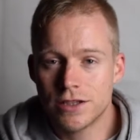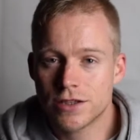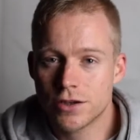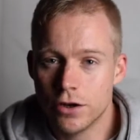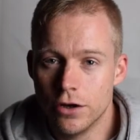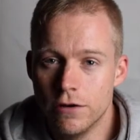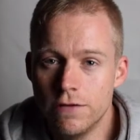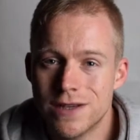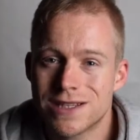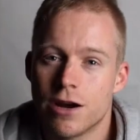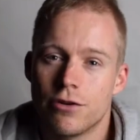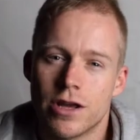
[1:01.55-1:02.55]
serve
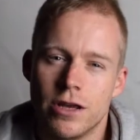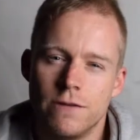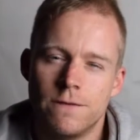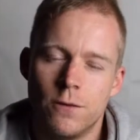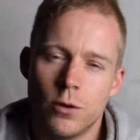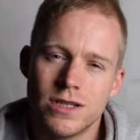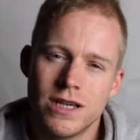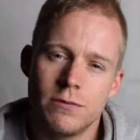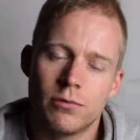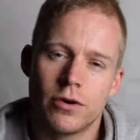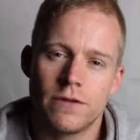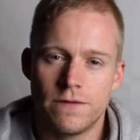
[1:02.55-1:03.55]
is going to get you
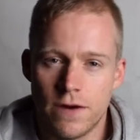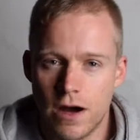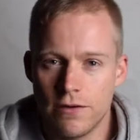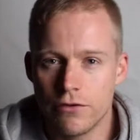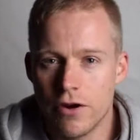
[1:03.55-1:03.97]
14.5